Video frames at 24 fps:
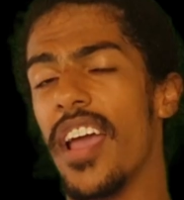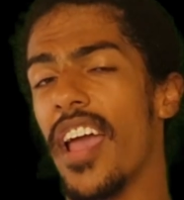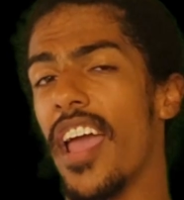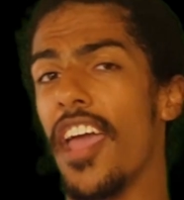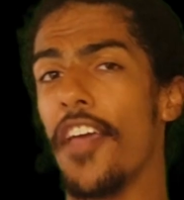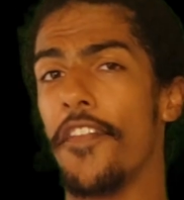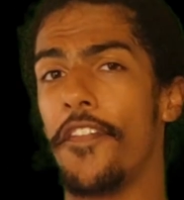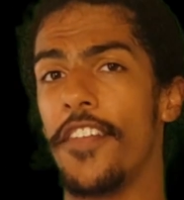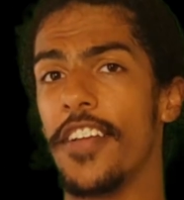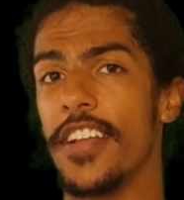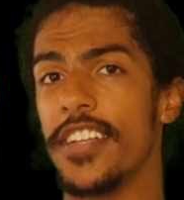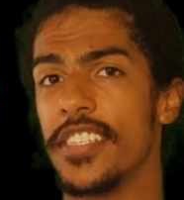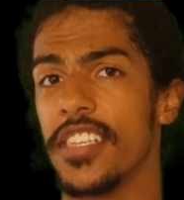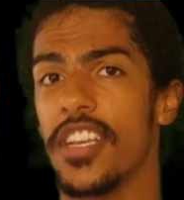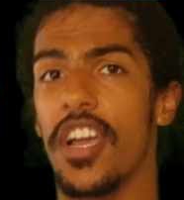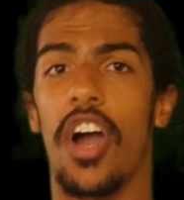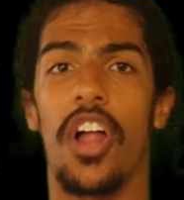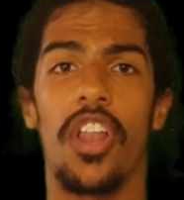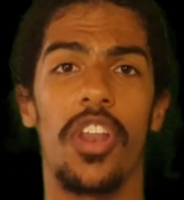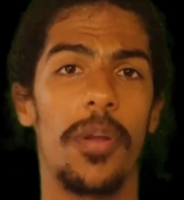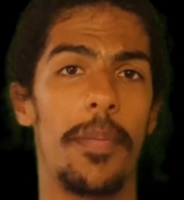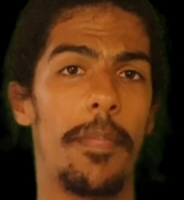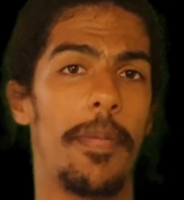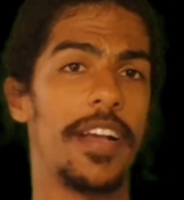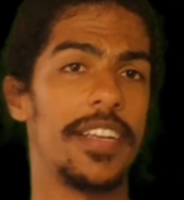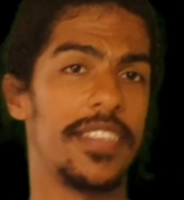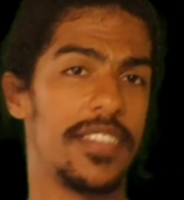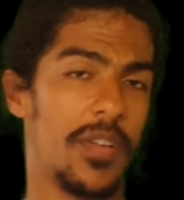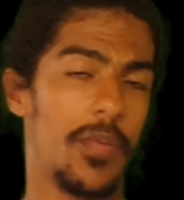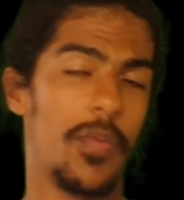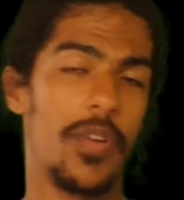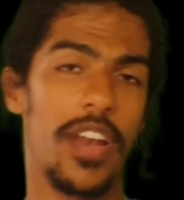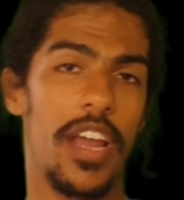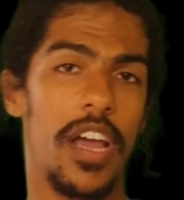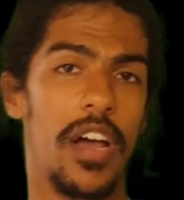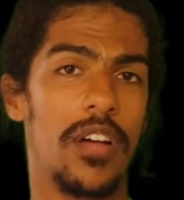If it's colored by
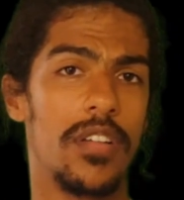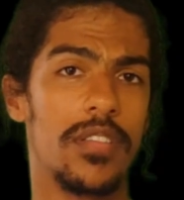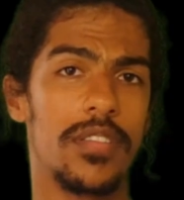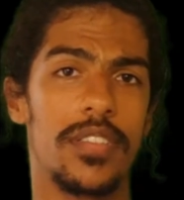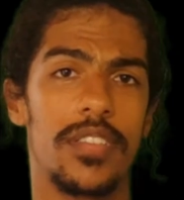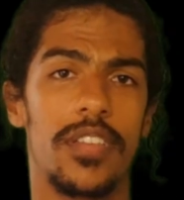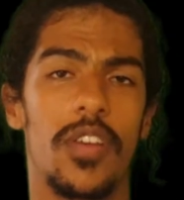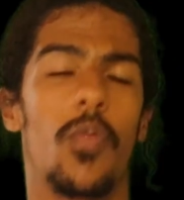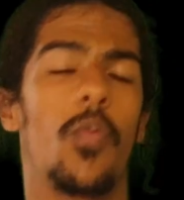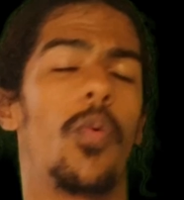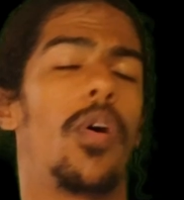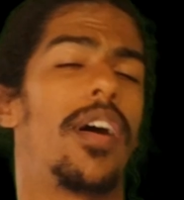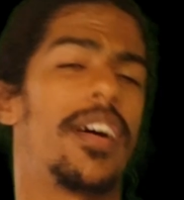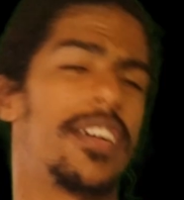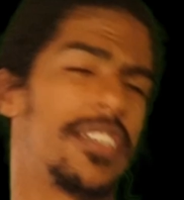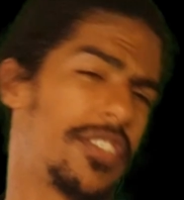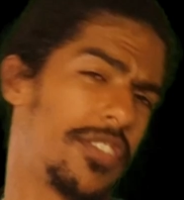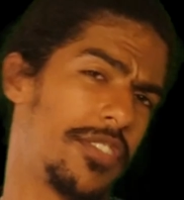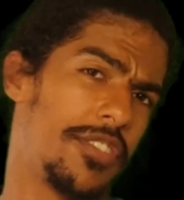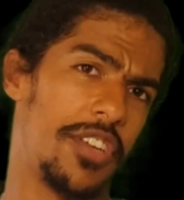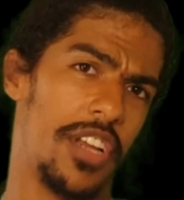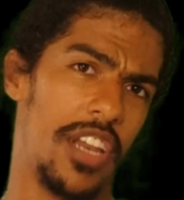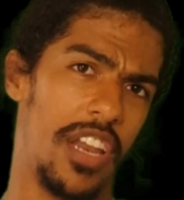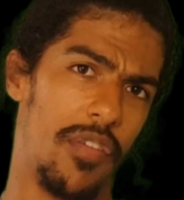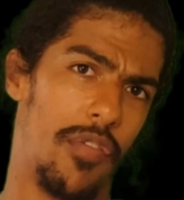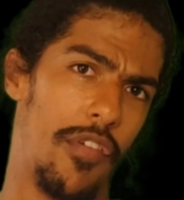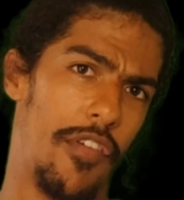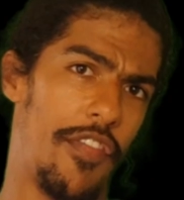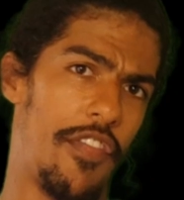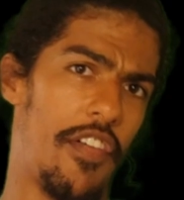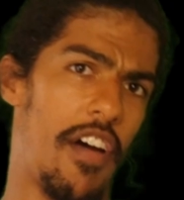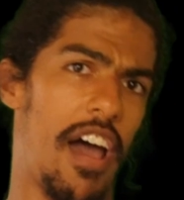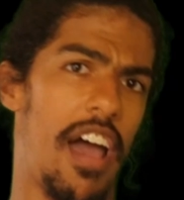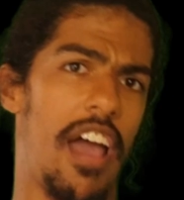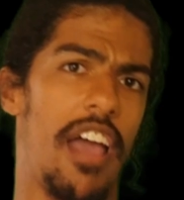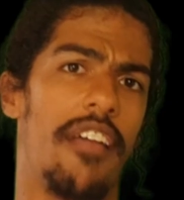someone else, well, as soon as you're level
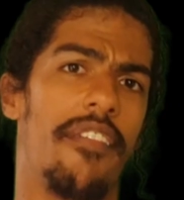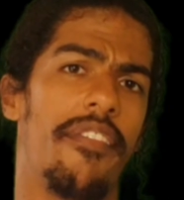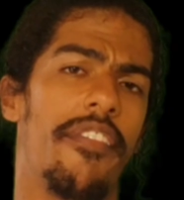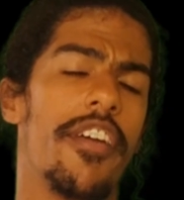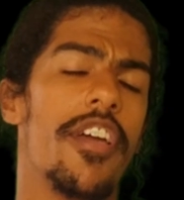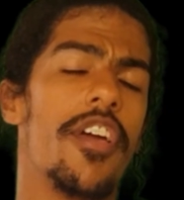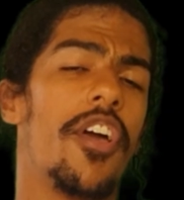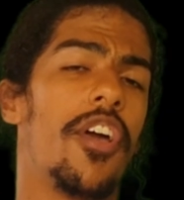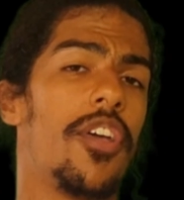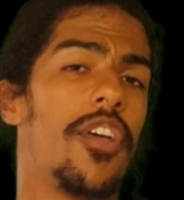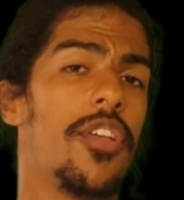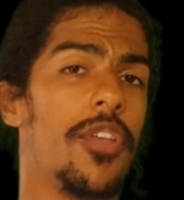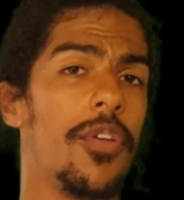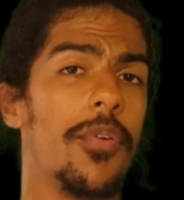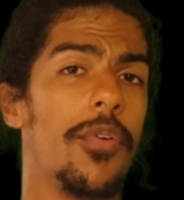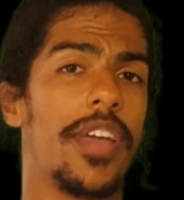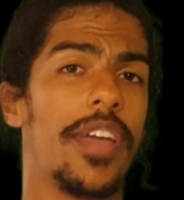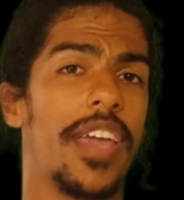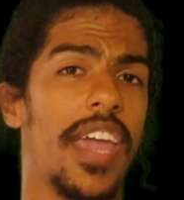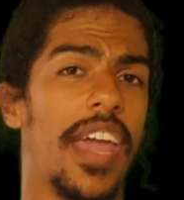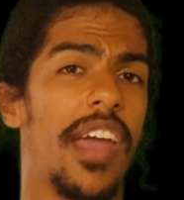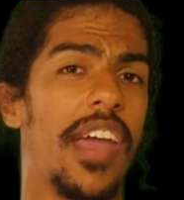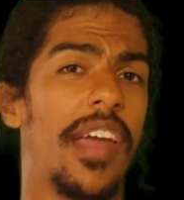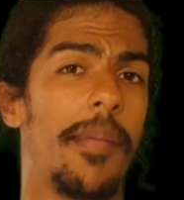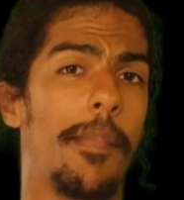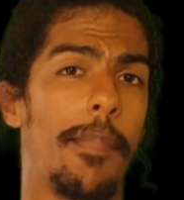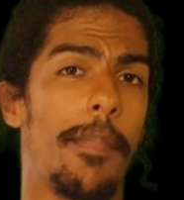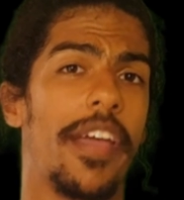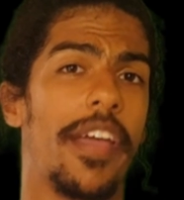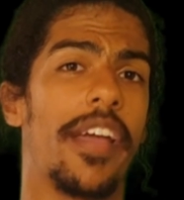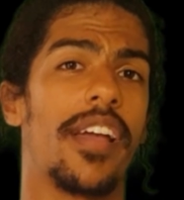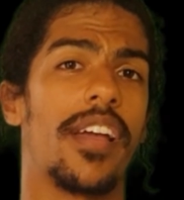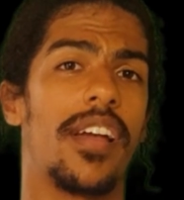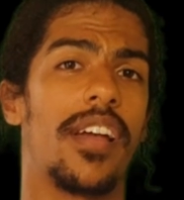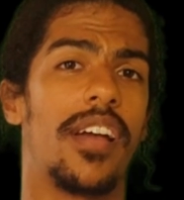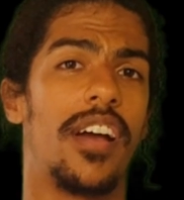5, you can
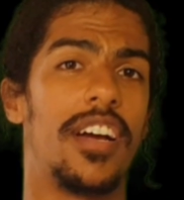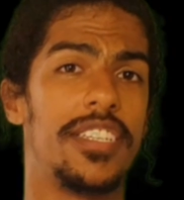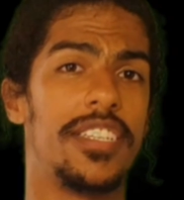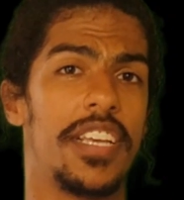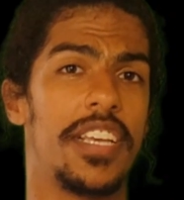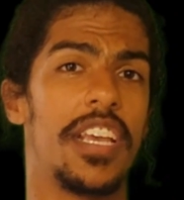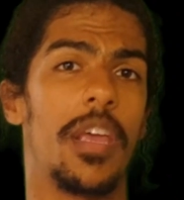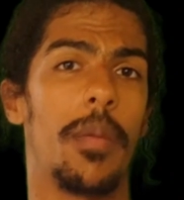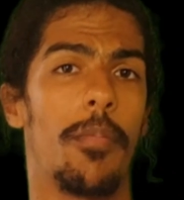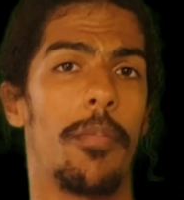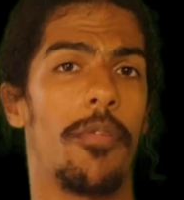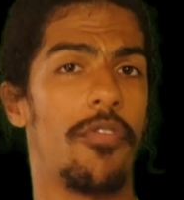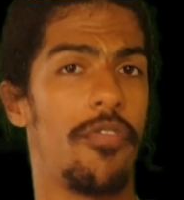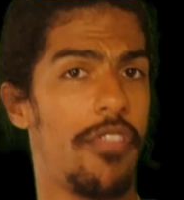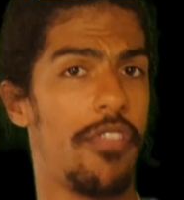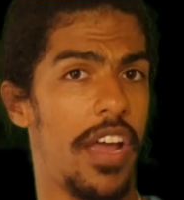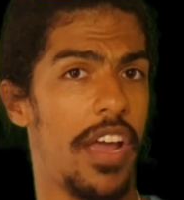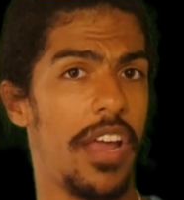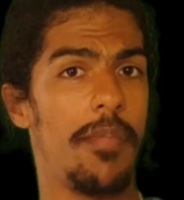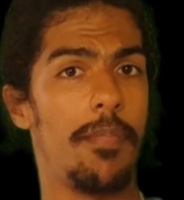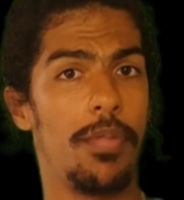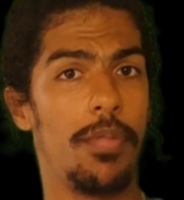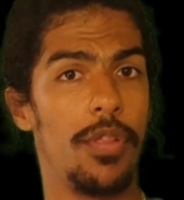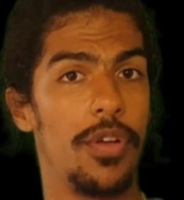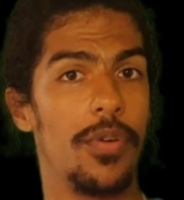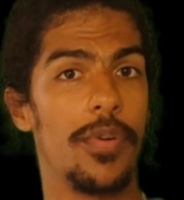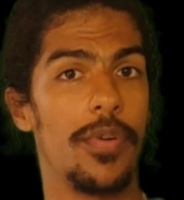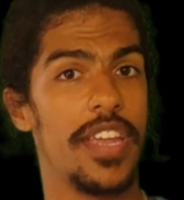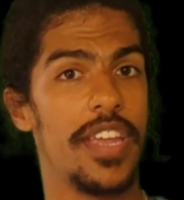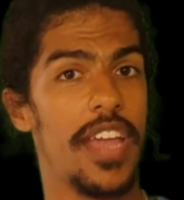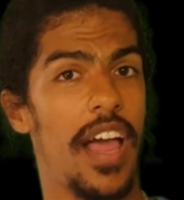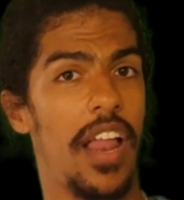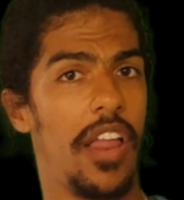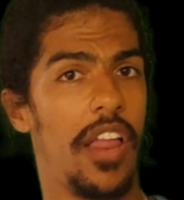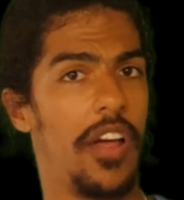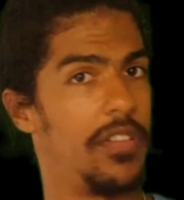pick a team. Red, blue,
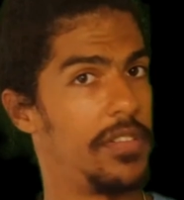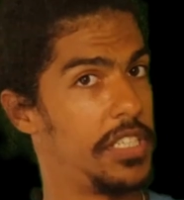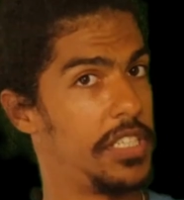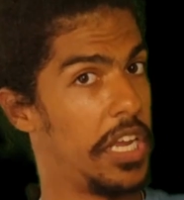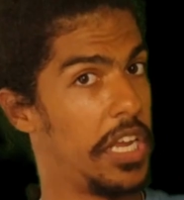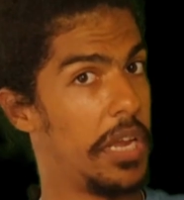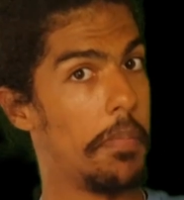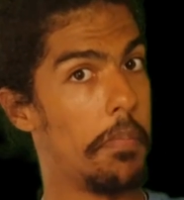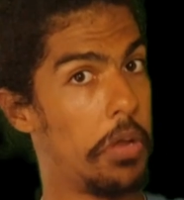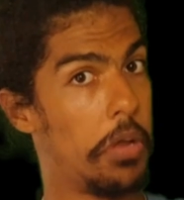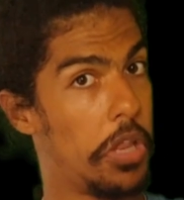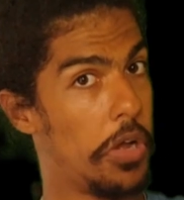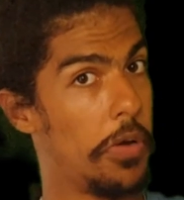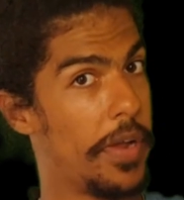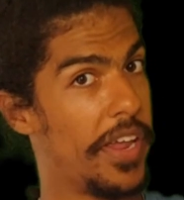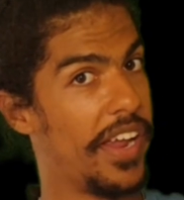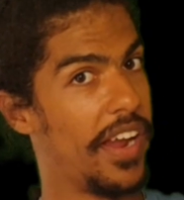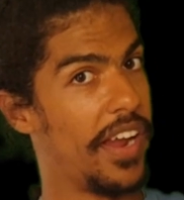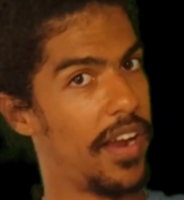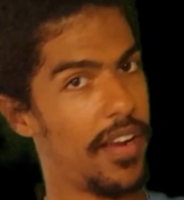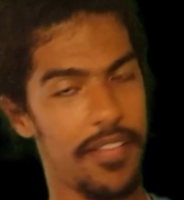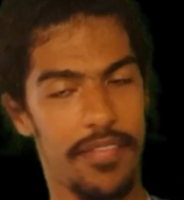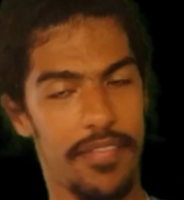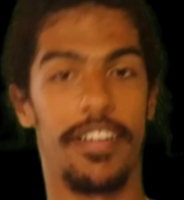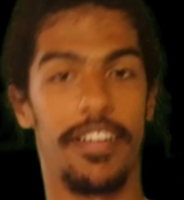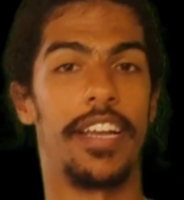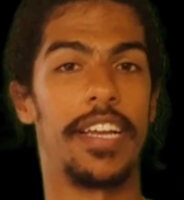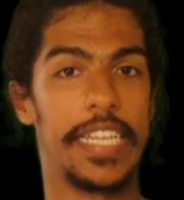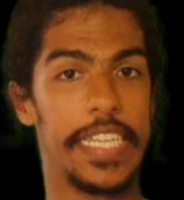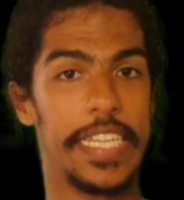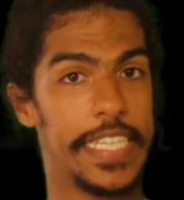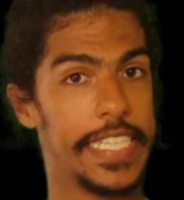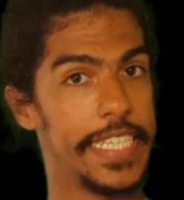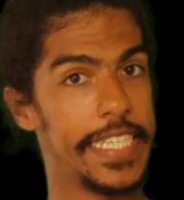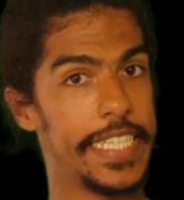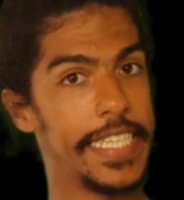yellow. Team Blue here, right?